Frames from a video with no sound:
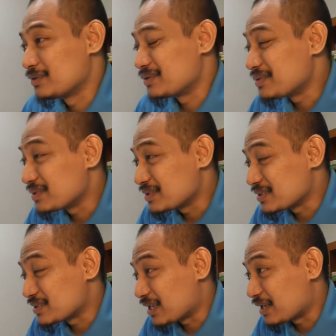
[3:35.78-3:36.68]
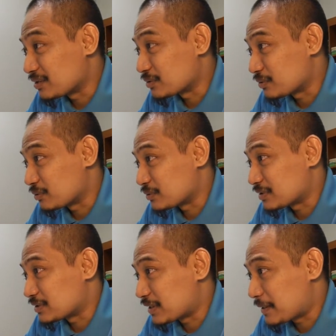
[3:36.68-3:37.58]
it's hard to
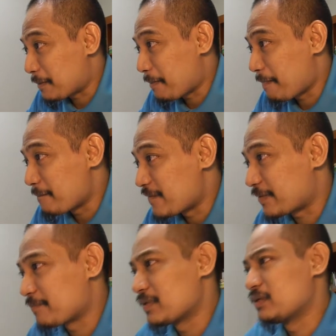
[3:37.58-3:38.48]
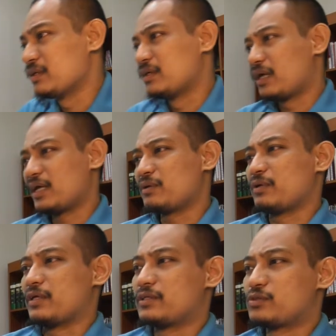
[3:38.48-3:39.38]
notice that, right?
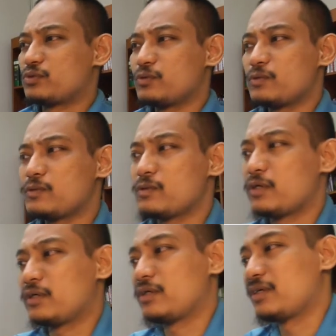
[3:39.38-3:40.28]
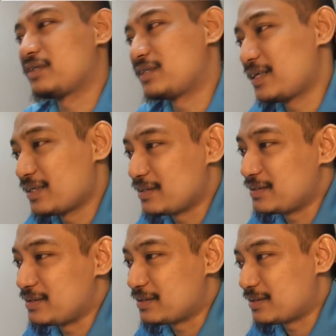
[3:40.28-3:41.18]
Anyway, so that
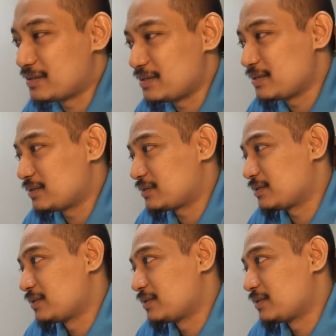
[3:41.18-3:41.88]
is it.